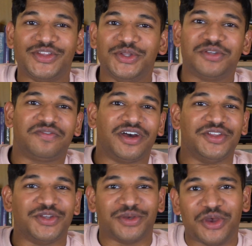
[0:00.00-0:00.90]
You need to
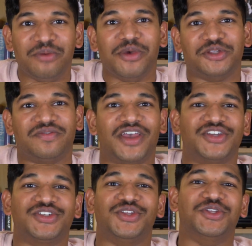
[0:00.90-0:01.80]
find your own
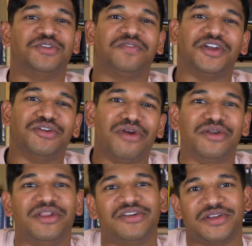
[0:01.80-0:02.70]
motivation, you need to find your
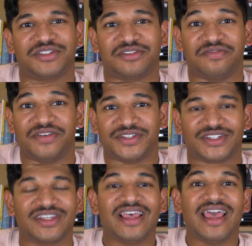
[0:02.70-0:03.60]
own interests in
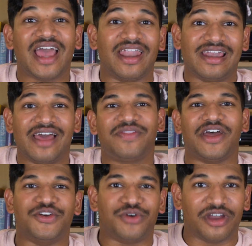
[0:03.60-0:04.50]
physics, and let
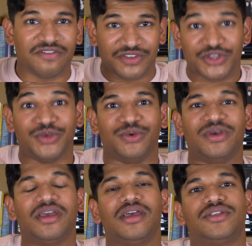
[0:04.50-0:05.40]
that drive you
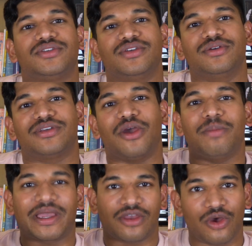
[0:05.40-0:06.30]
to go
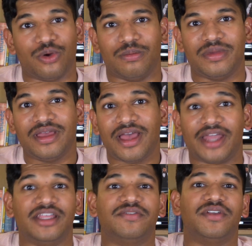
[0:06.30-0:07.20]
back home.
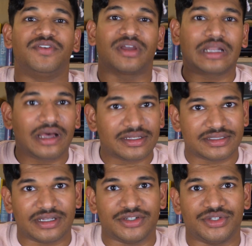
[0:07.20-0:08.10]
And even if your
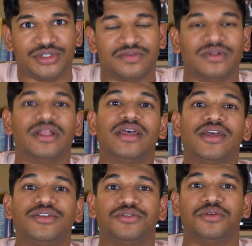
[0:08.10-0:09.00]
classes aren't useful,
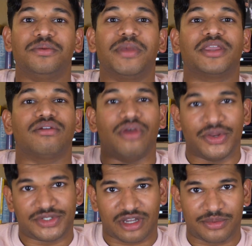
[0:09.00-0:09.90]
to make your
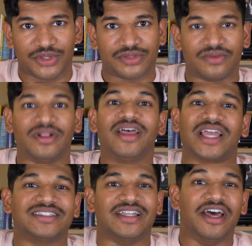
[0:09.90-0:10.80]
own time useful
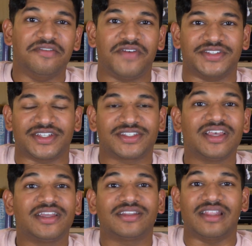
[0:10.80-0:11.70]
and to learn physics
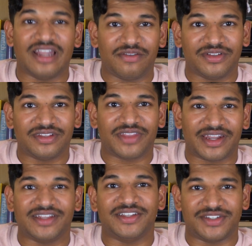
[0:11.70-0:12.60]
to the level that
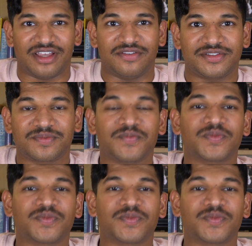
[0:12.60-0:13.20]
it deserves.